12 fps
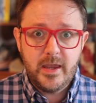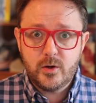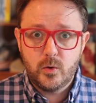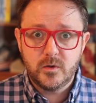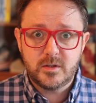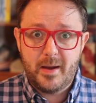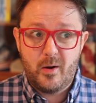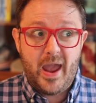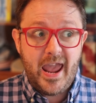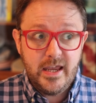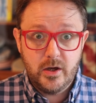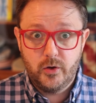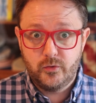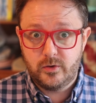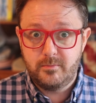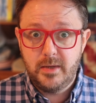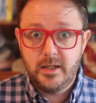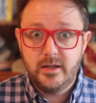they cause about
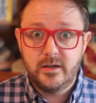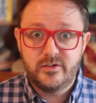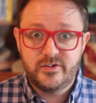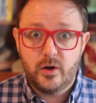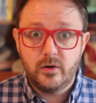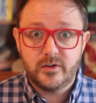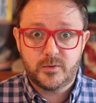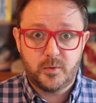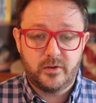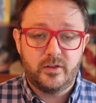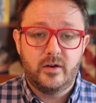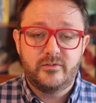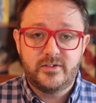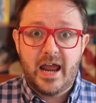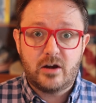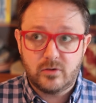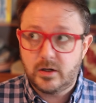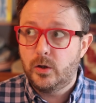$800 million worth of
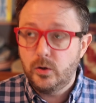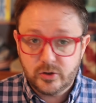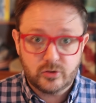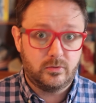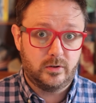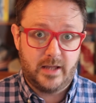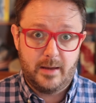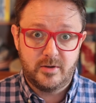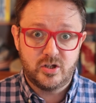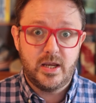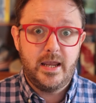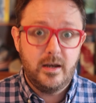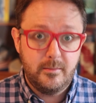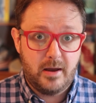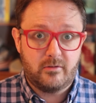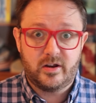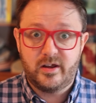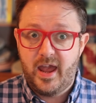agricultural damage in
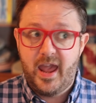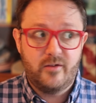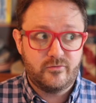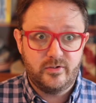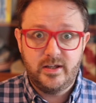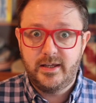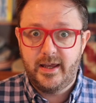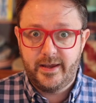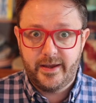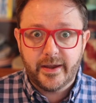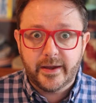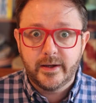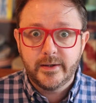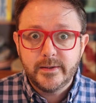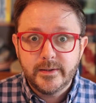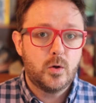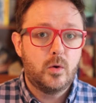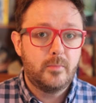America every year.
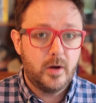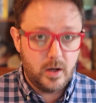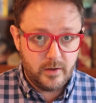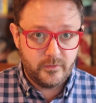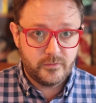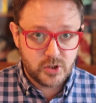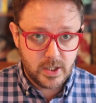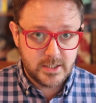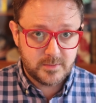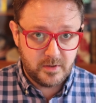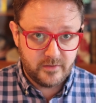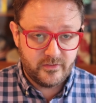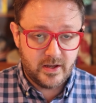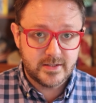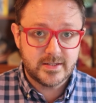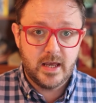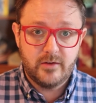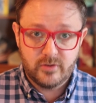So on behalf of Shakespeare
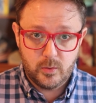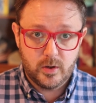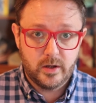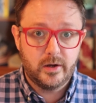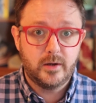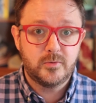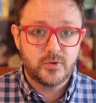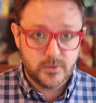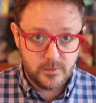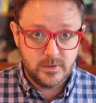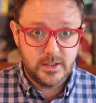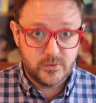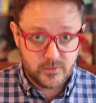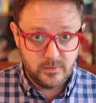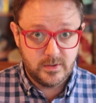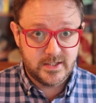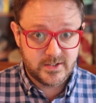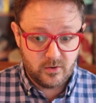fans everywhere, I'm truly,
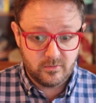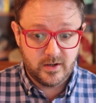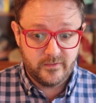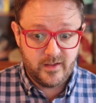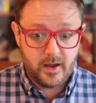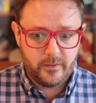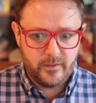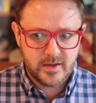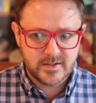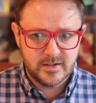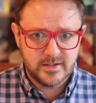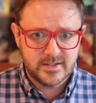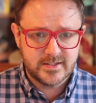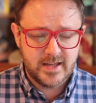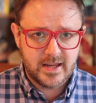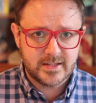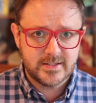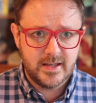truly sorry. And that's an
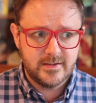exact